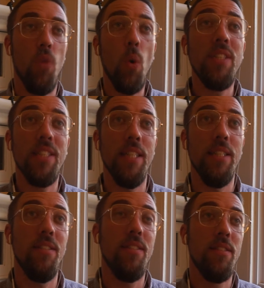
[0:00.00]

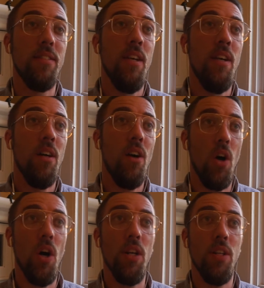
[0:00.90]
voices
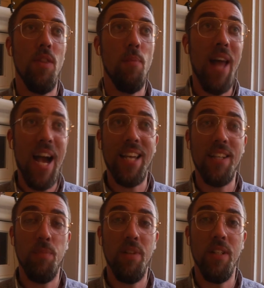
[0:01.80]
on the
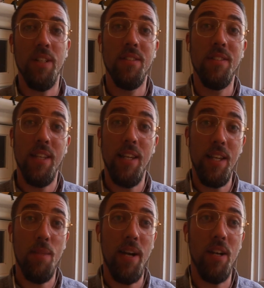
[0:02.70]
Black experience
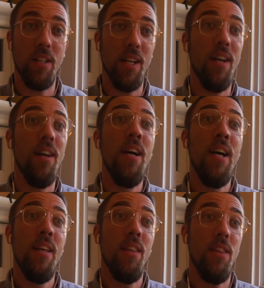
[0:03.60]
in America,
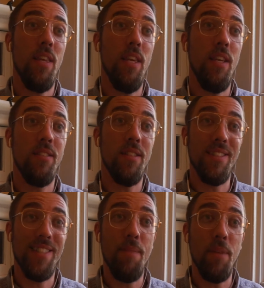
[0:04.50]
the
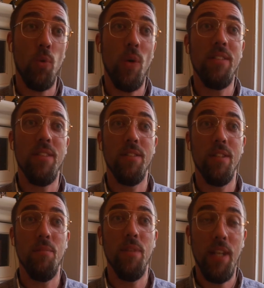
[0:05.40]
systemic
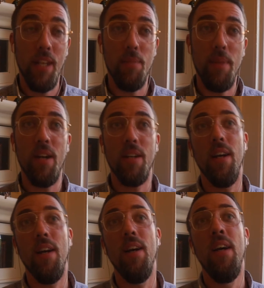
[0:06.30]
racism in
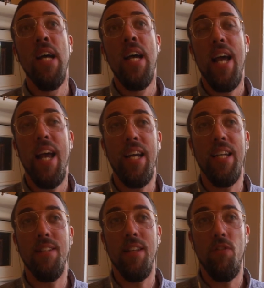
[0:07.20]
America.
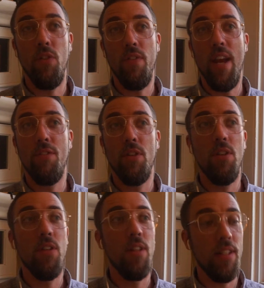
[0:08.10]
And if you've
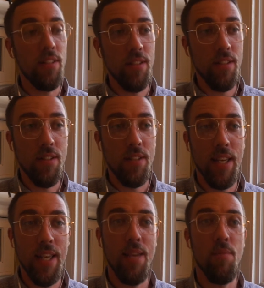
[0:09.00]
never listened
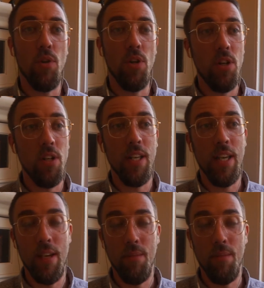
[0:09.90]
to him or heard